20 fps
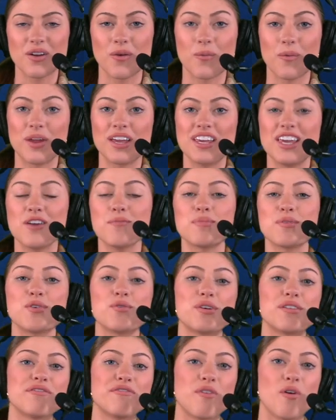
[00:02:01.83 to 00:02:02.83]
we keep you
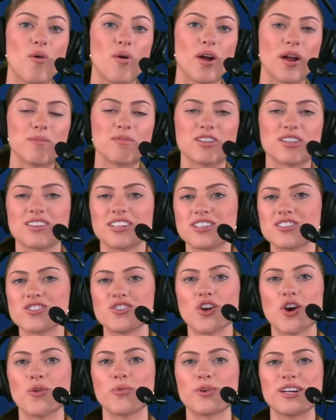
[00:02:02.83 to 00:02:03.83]
informed. There's
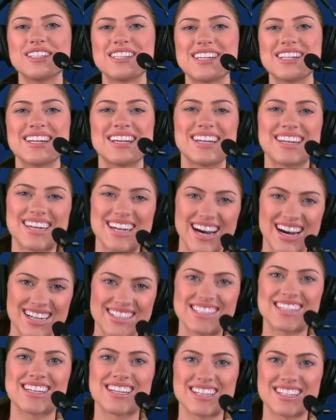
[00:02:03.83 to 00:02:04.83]
no reason not
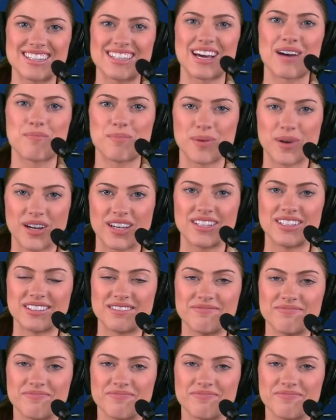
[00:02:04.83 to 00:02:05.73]
to hit that button.